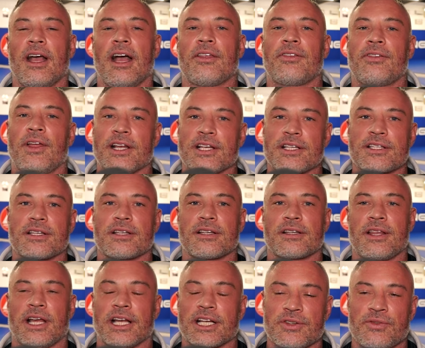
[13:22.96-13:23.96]
Yeah,
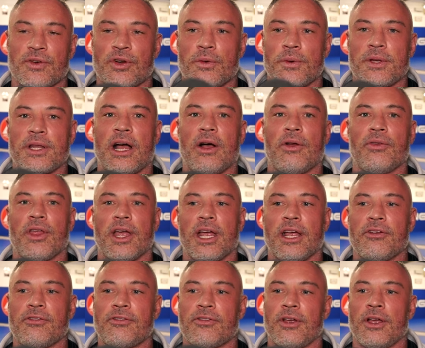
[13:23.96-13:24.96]
thanks for coming down, yeah,
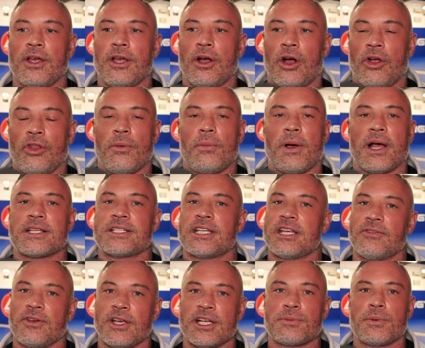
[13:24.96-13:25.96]
Dave, on the Mat
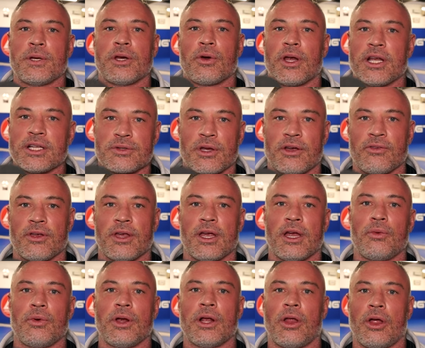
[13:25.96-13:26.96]
TV. It's been great to have you,
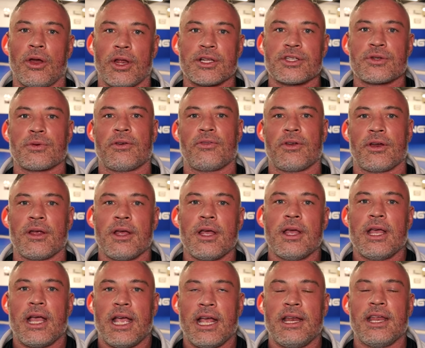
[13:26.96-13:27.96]
a real honour to have you
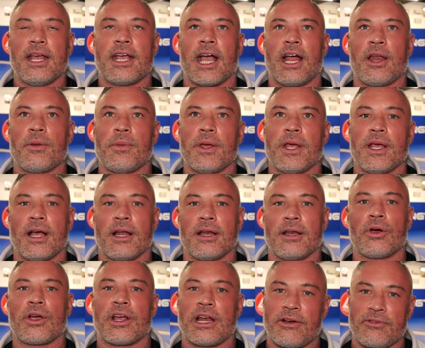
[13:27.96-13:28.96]
in the academy and
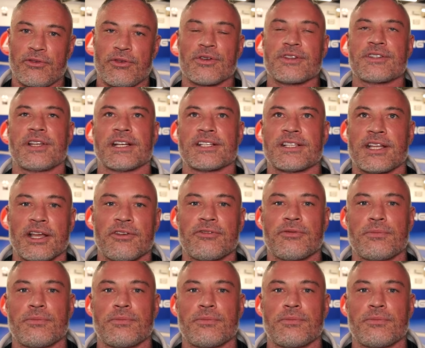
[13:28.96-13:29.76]
looking after us. Thanks, Dave.